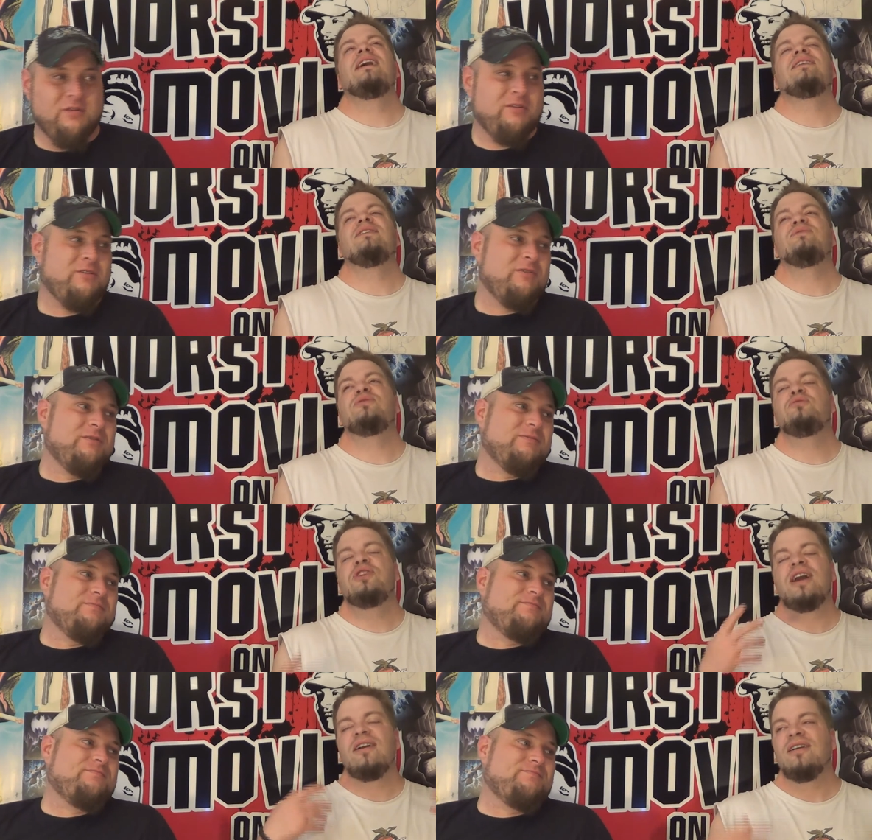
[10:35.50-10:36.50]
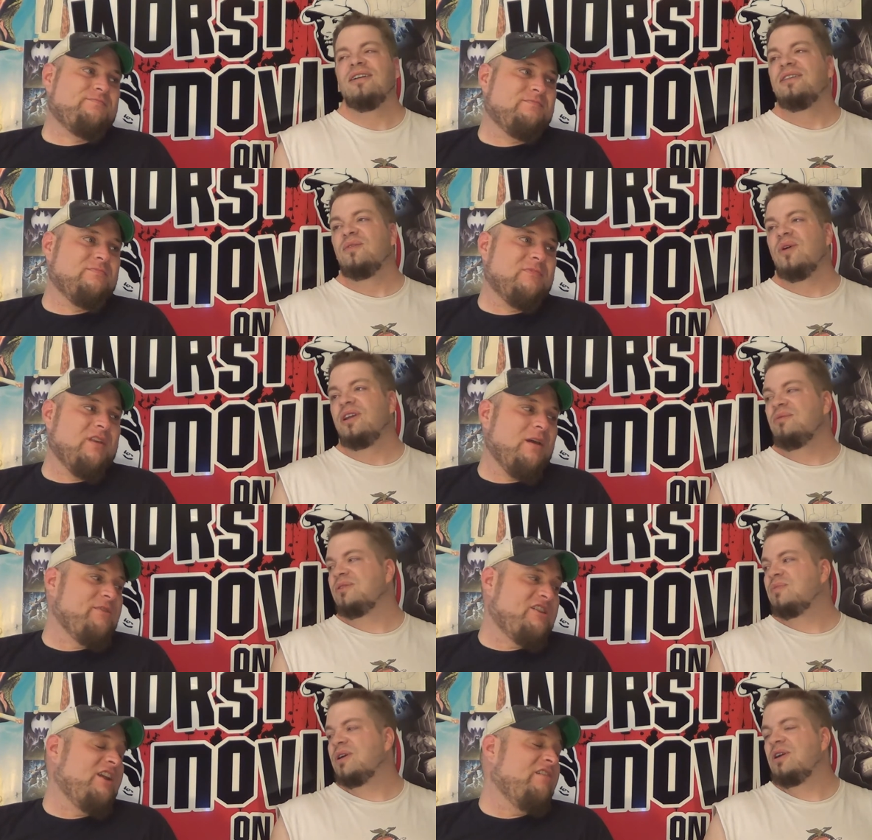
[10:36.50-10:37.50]
Speaker 1: guy, dude, douche hair. The one yeah, who
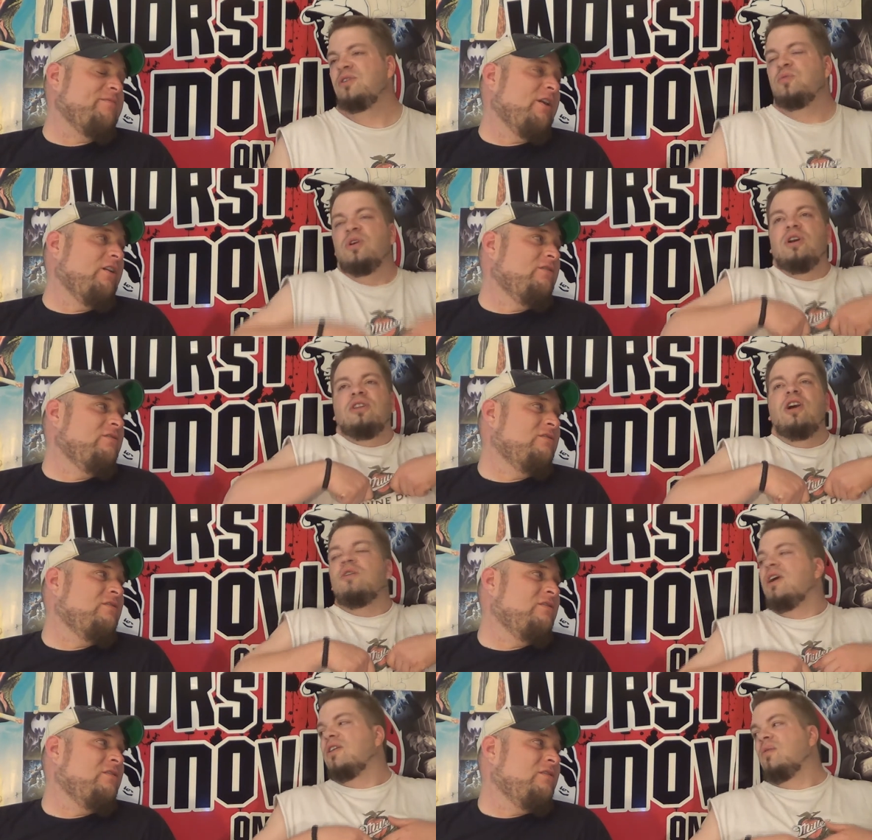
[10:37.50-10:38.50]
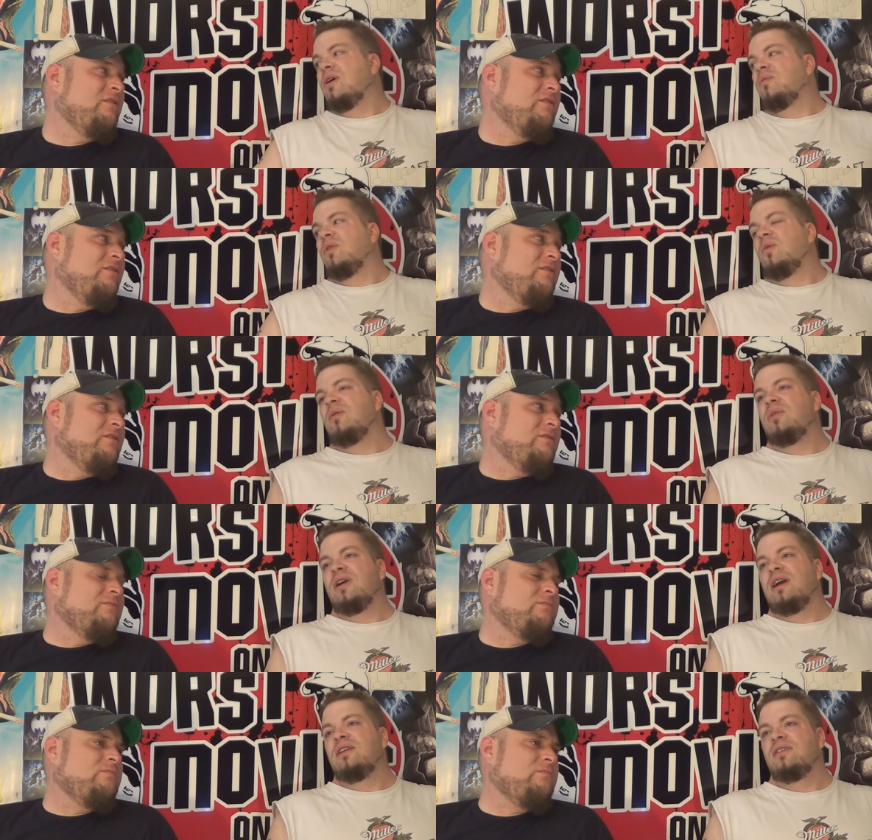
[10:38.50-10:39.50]
was, where no, the other one. Well, the one where
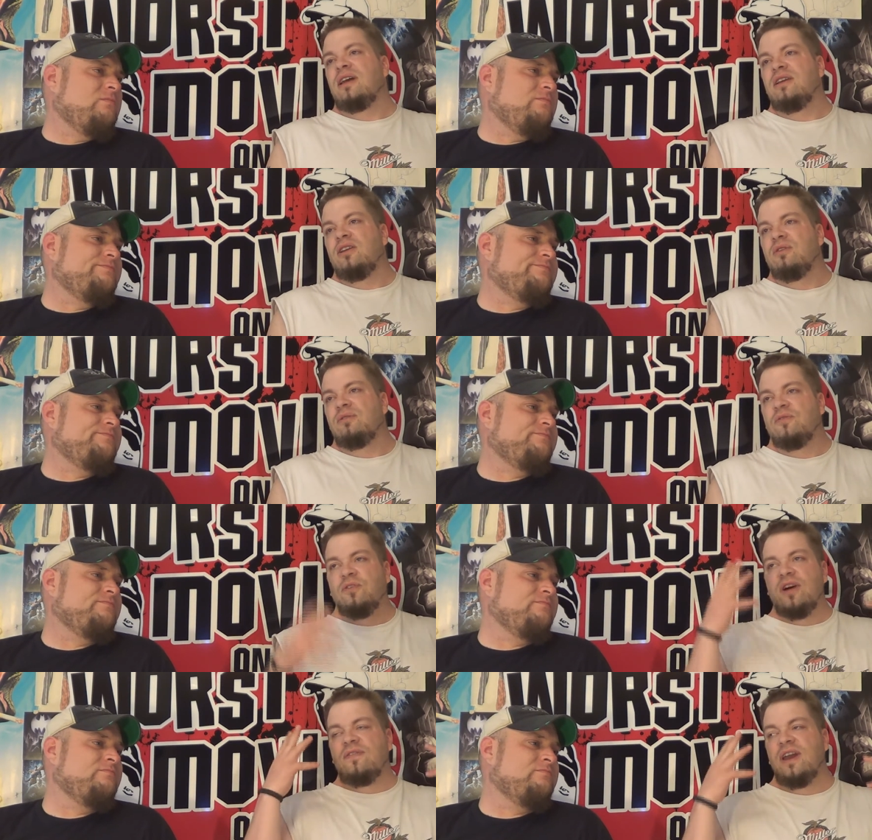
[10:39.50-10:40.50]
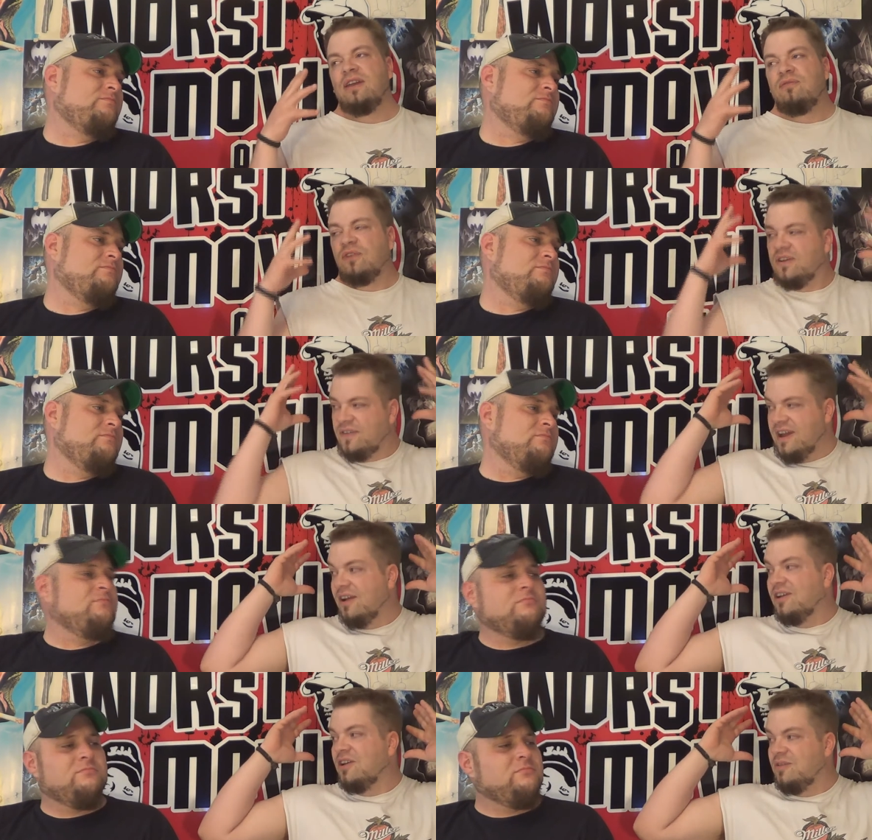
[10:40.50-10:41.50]
he had his like you know he was flying fluff head, fluff
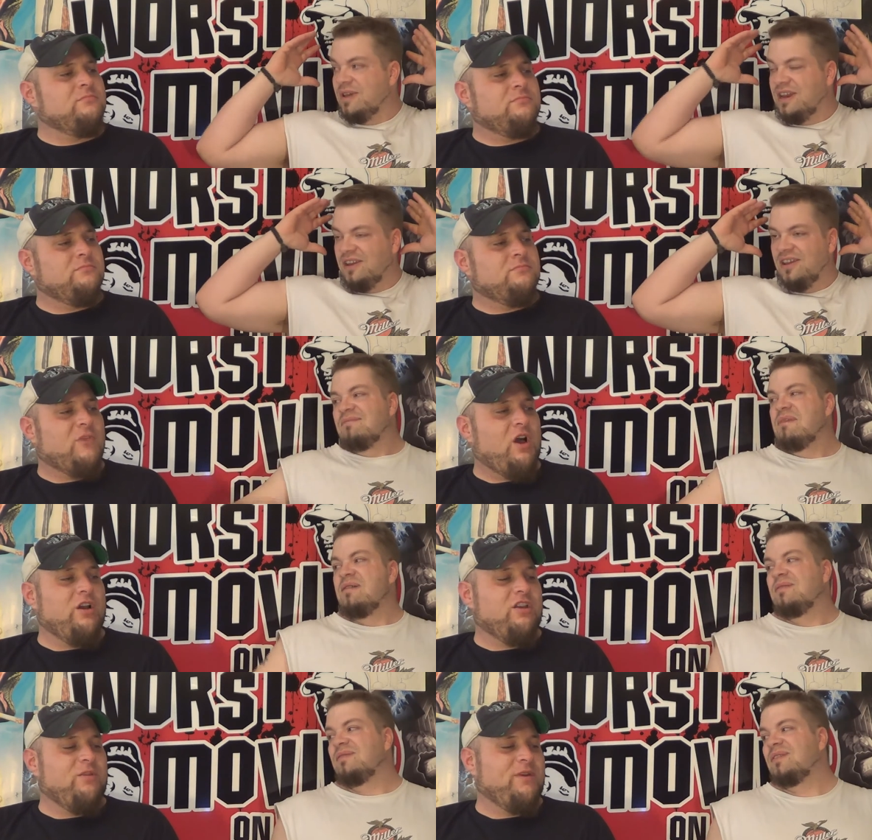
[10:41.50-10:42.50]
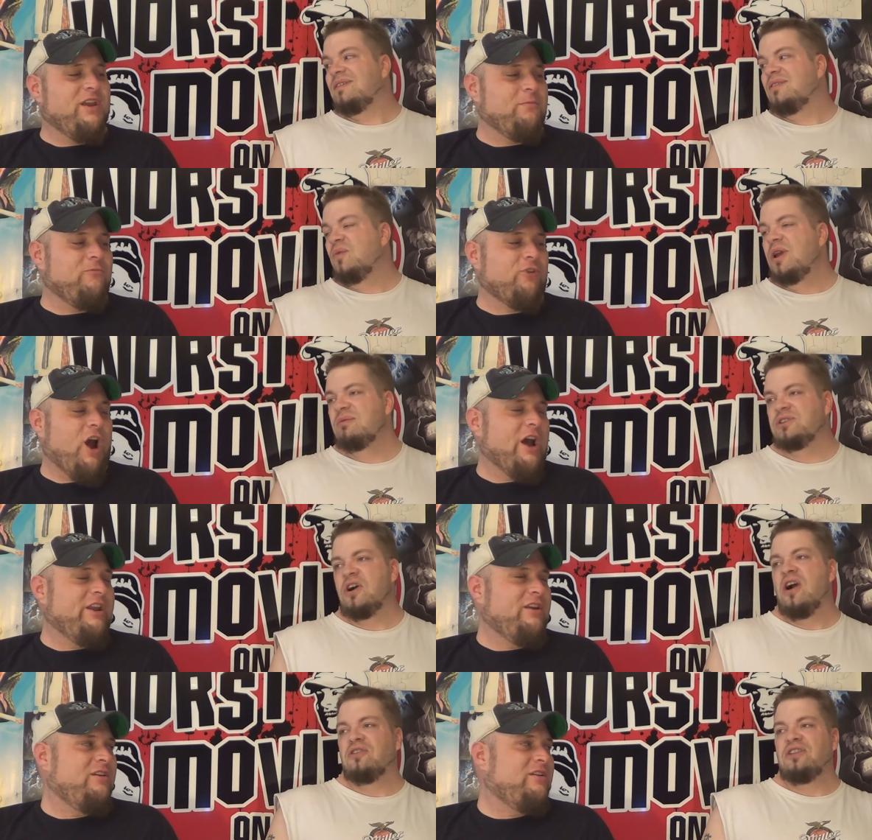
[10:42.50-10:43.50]
hair. You know what I mean? oh, you mean the one who
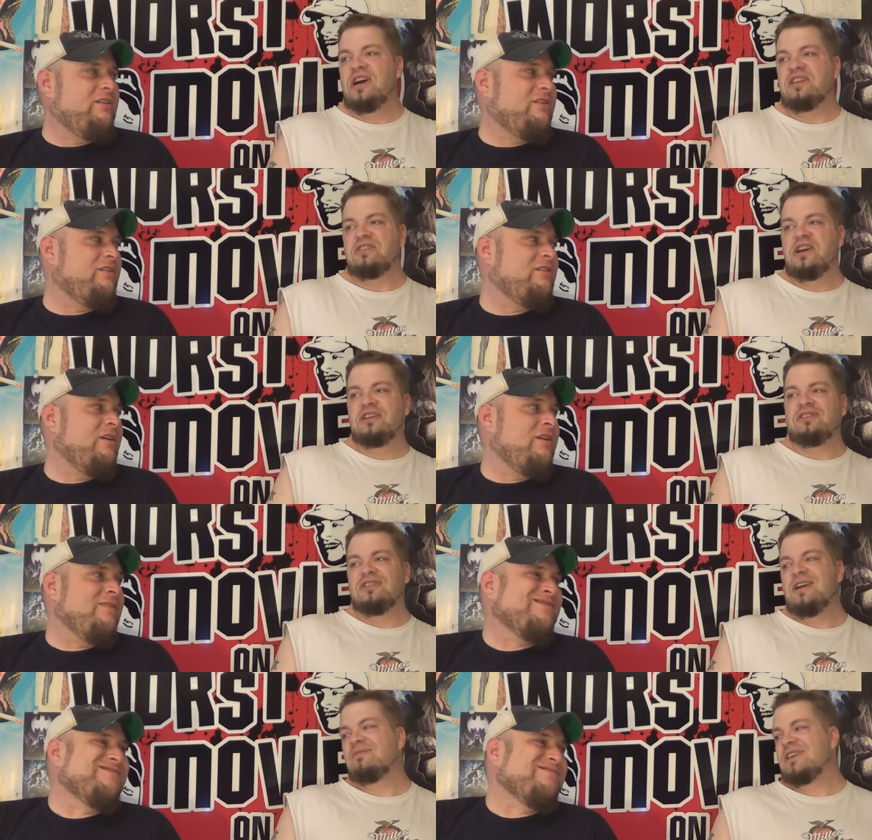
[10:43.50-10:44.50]
talked like this? Yeah,